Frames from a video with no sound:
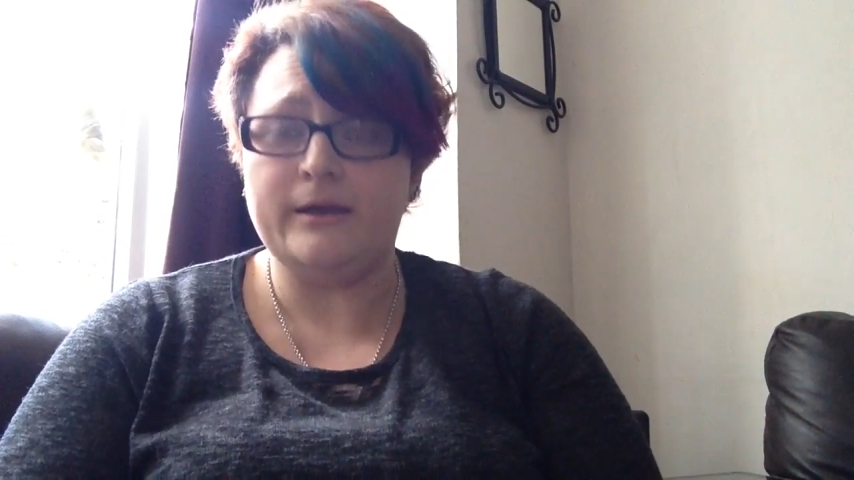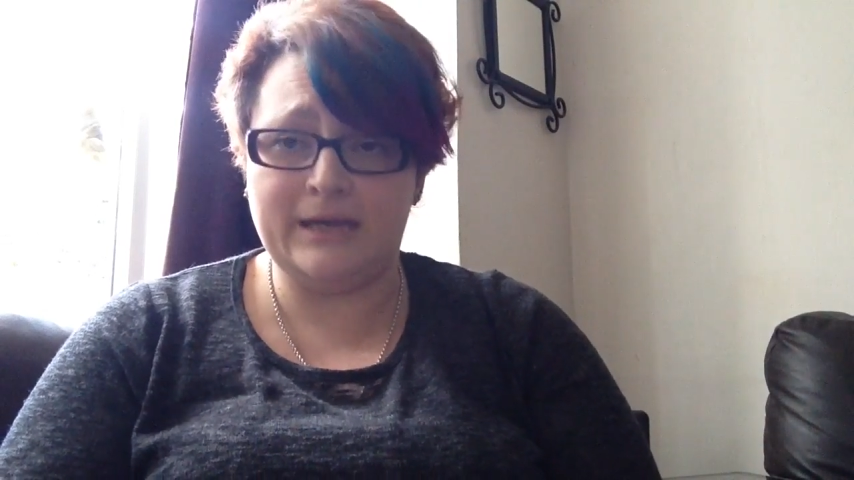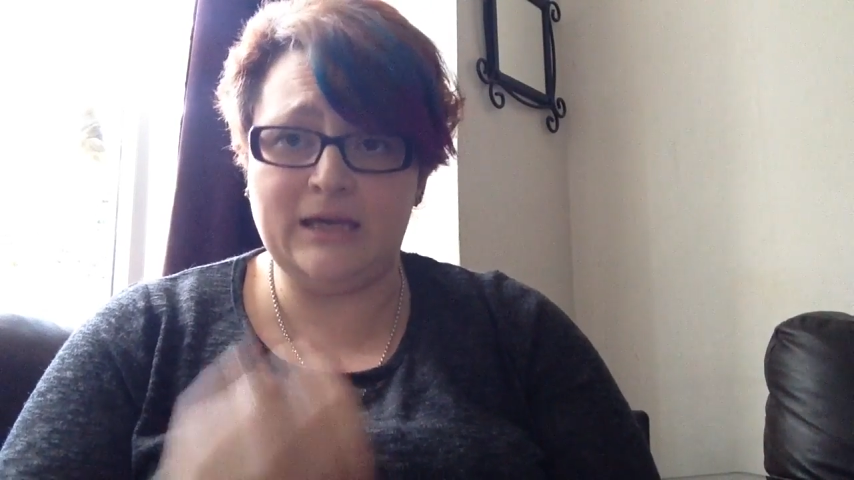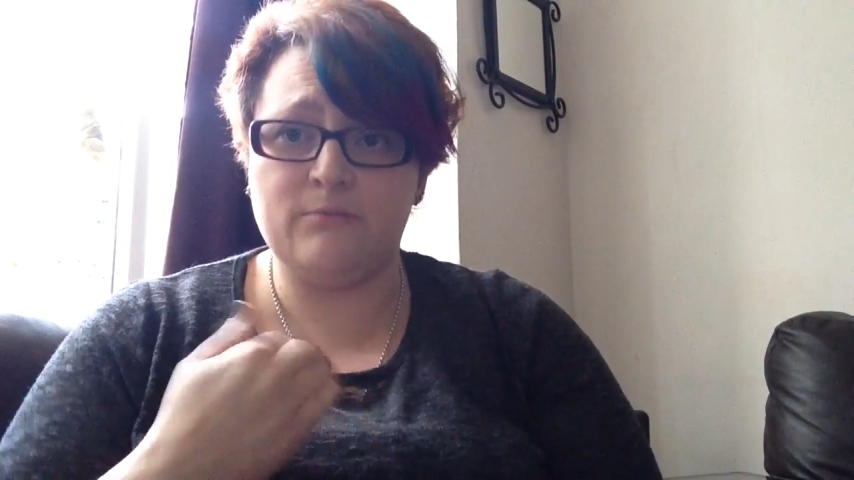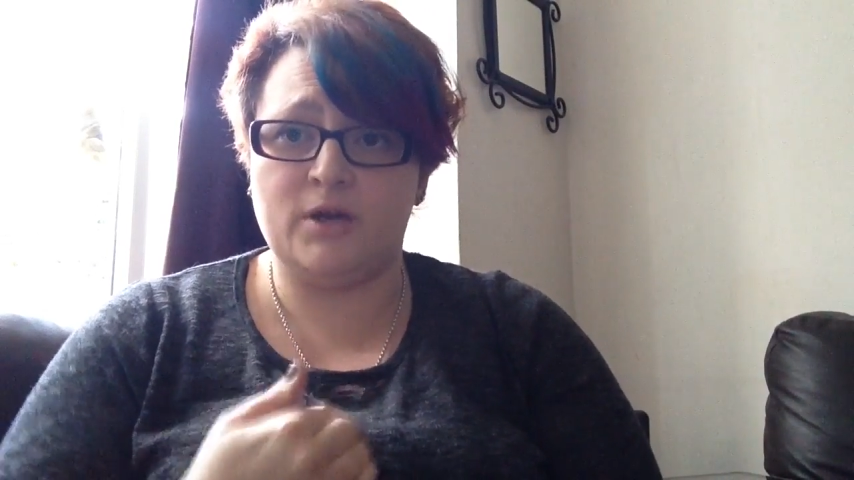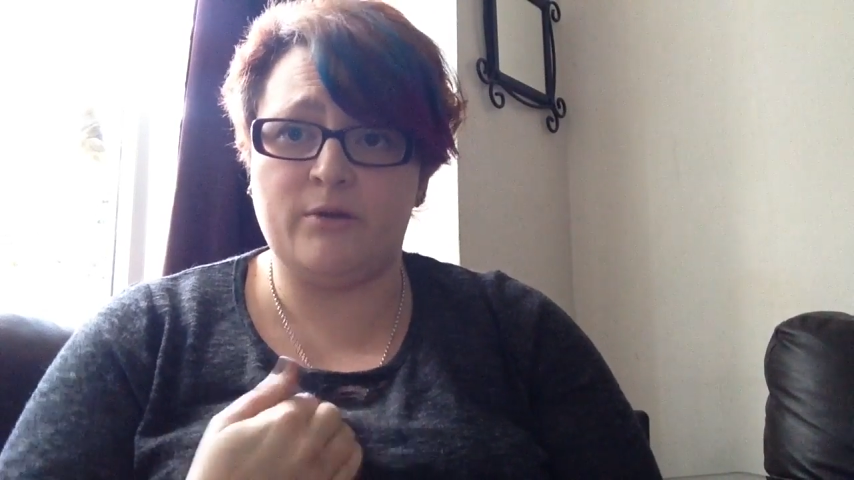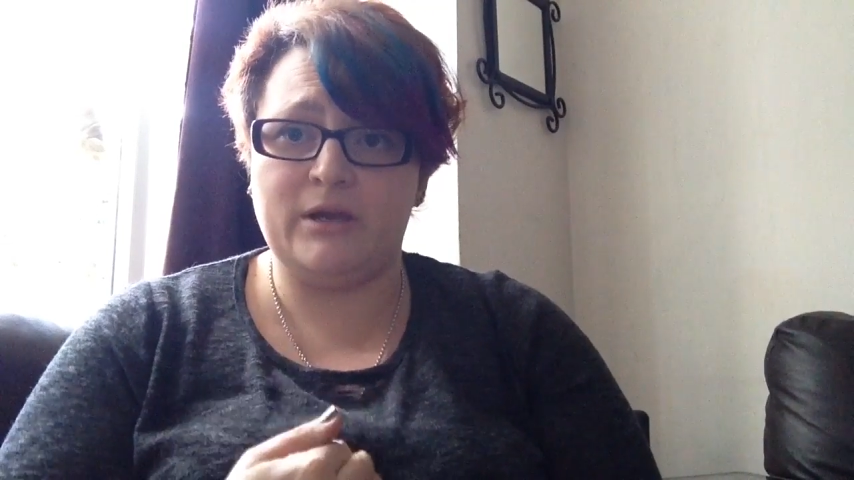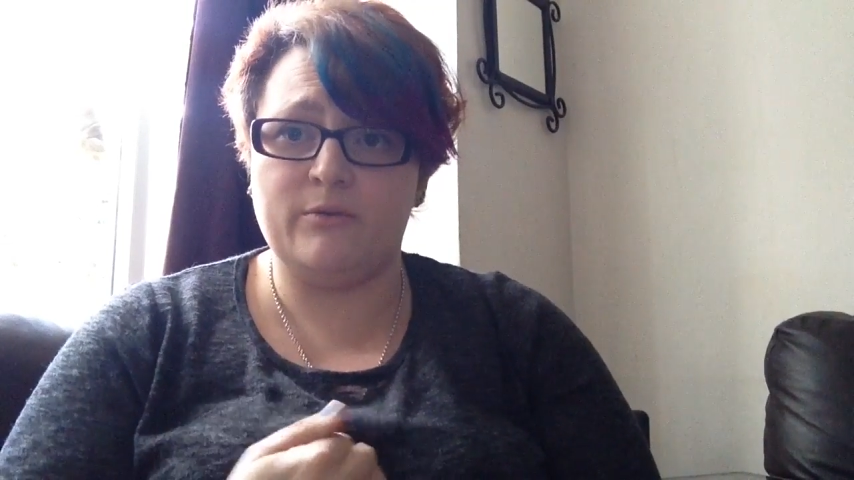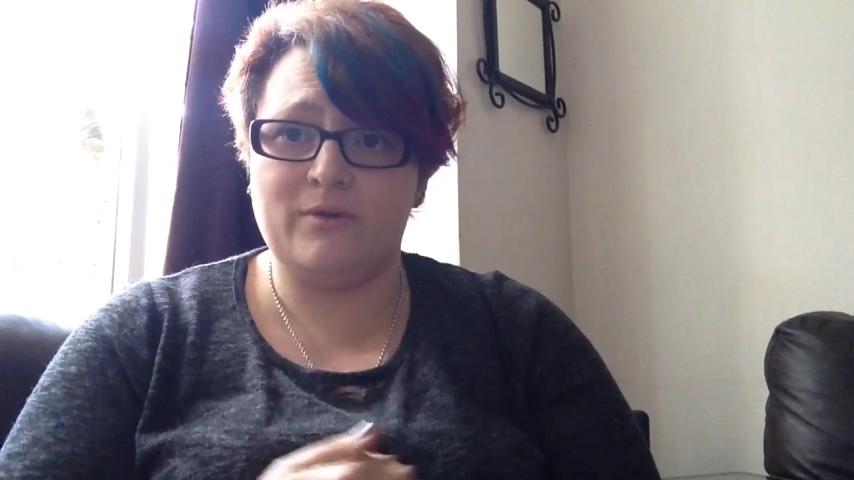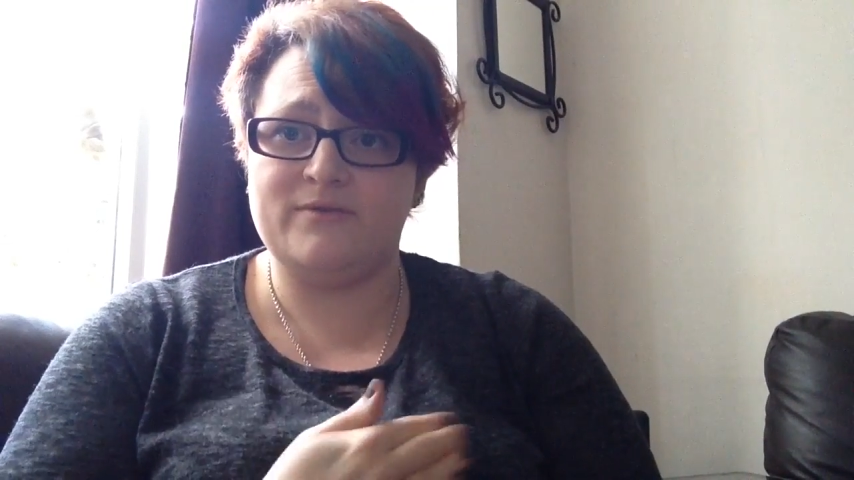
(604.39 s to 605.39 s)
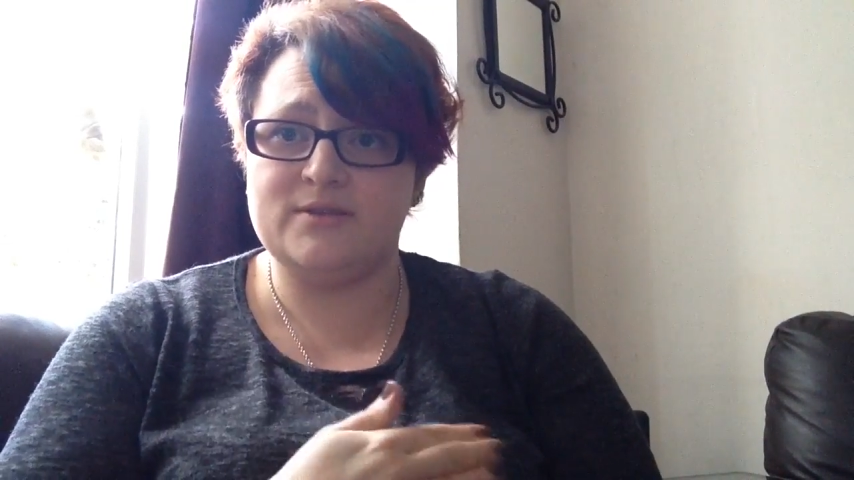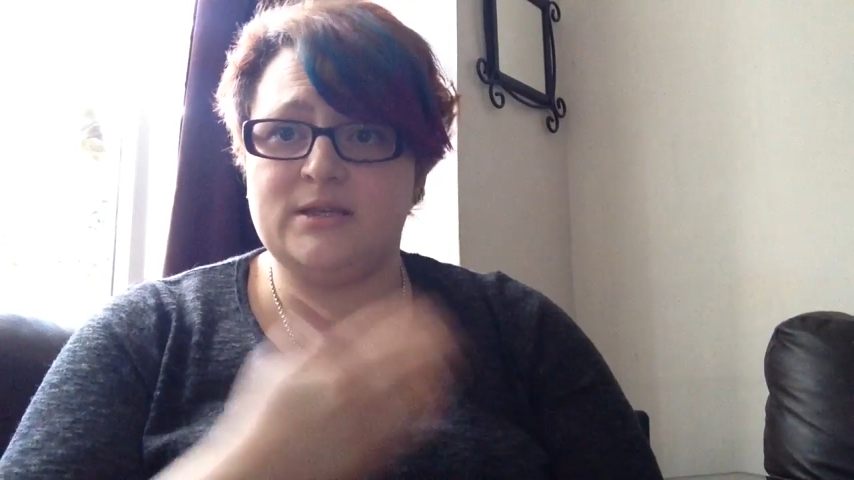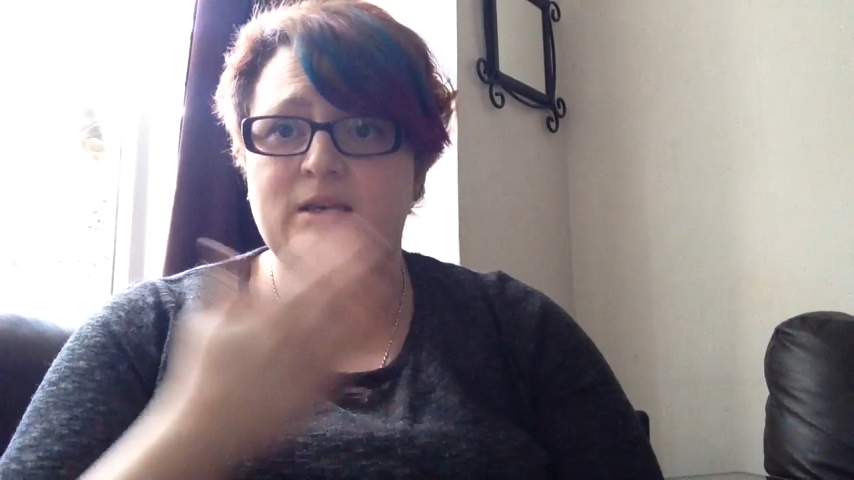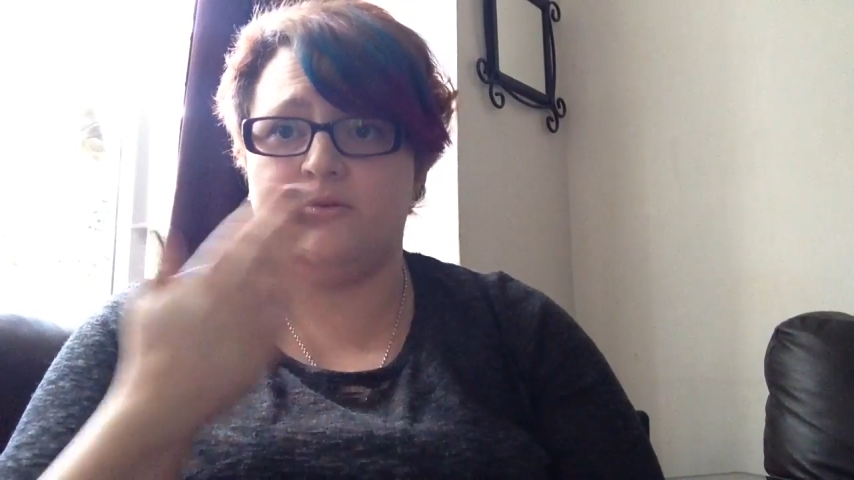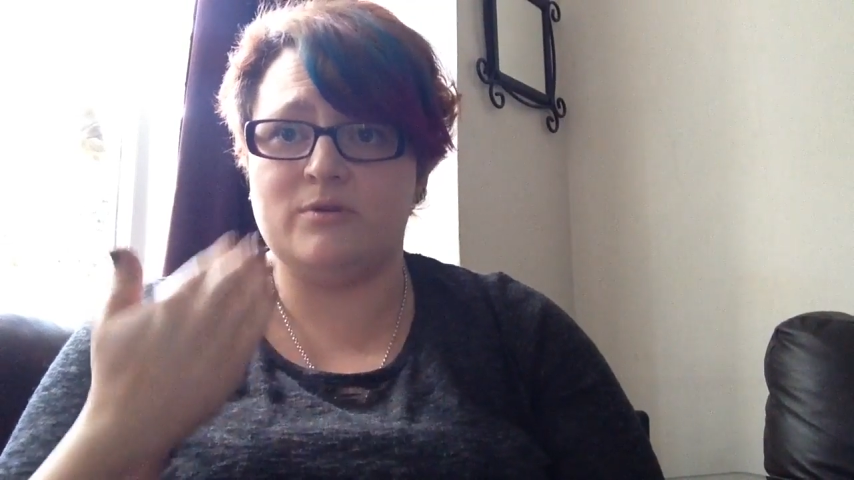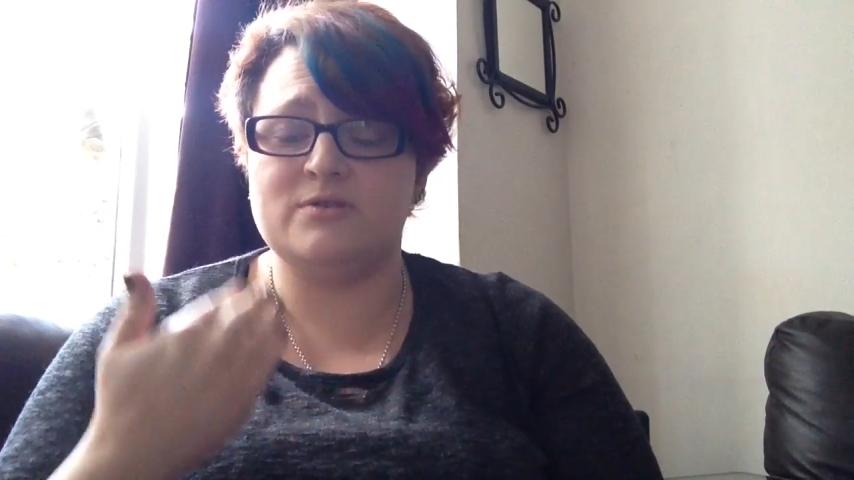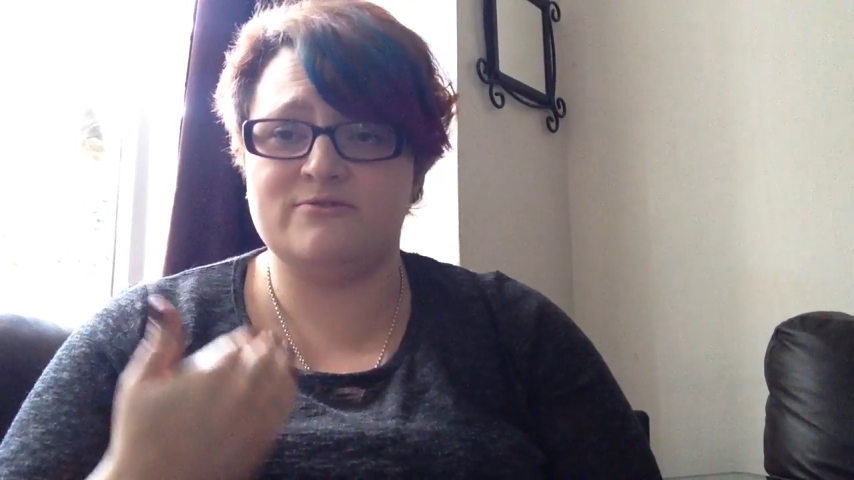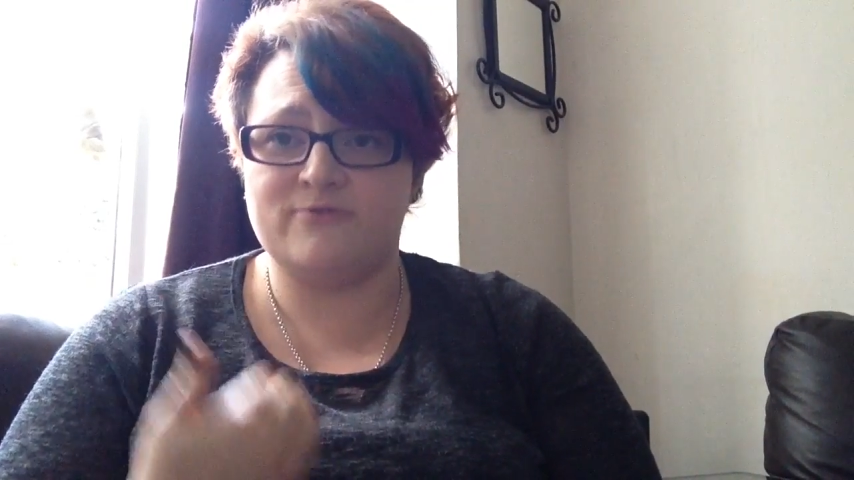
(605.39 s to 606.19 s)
Keep going with the sequence,